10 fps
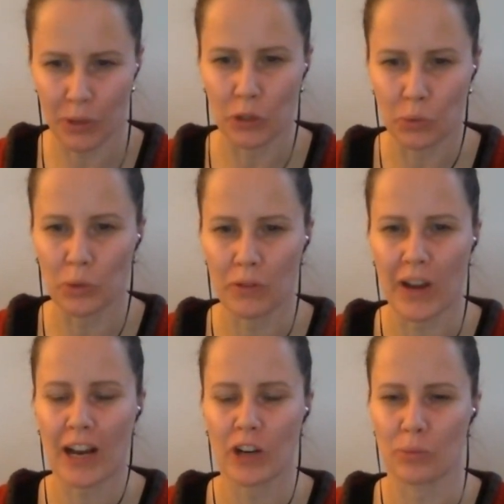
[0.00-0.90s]
it would be
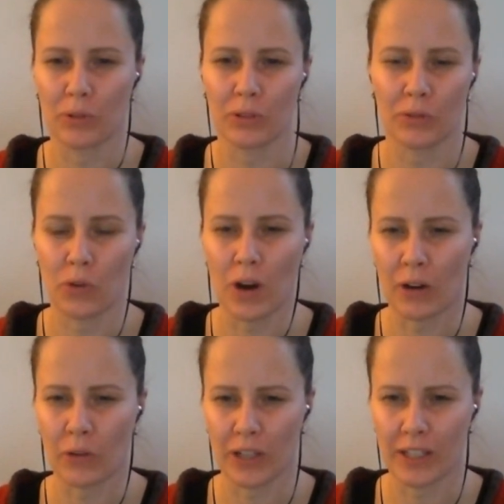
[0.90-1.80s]
valuable for
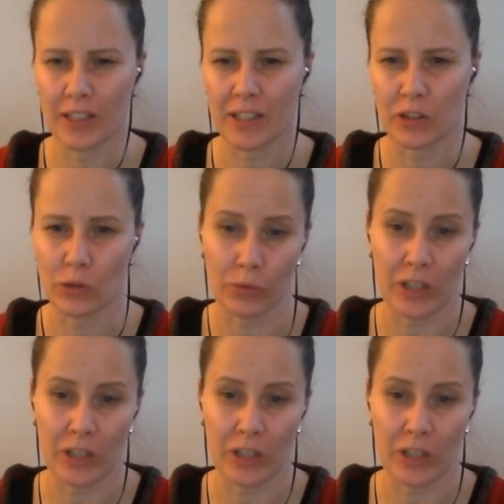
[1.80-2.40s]
our listeners or